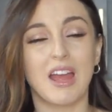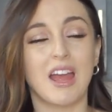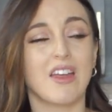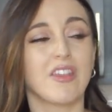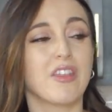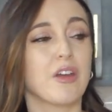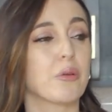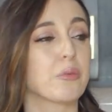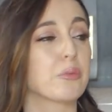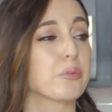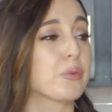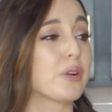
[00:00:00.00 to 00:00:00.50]

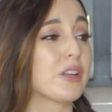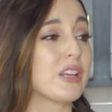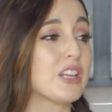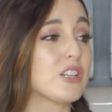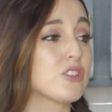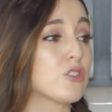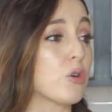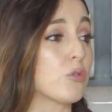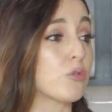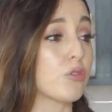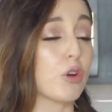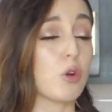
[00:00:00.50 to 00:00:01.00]
that really
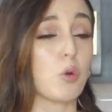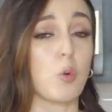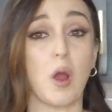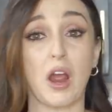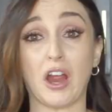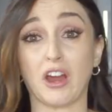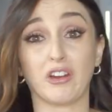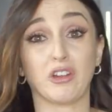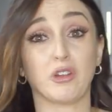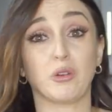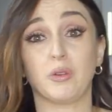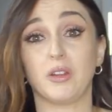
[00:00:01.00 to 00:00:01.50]
don't
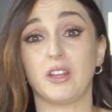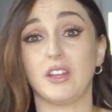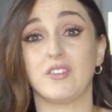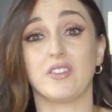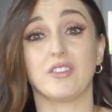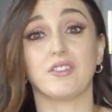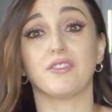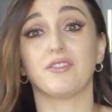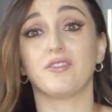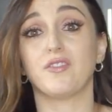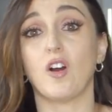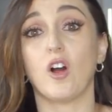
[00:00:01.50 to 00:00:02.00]
require you to even
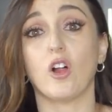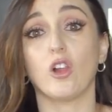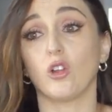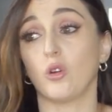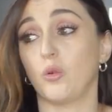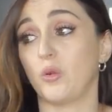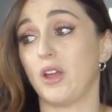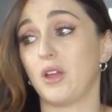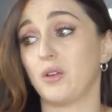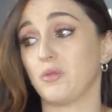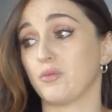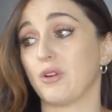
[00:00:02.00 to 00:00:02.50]
follow
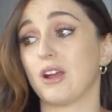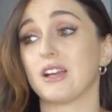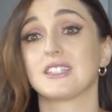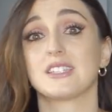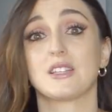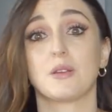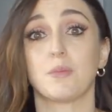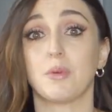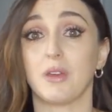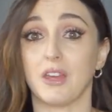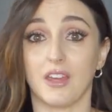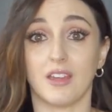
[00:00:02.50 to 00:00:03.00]
a
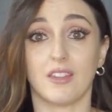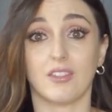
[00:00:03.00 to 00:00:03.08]
recipe.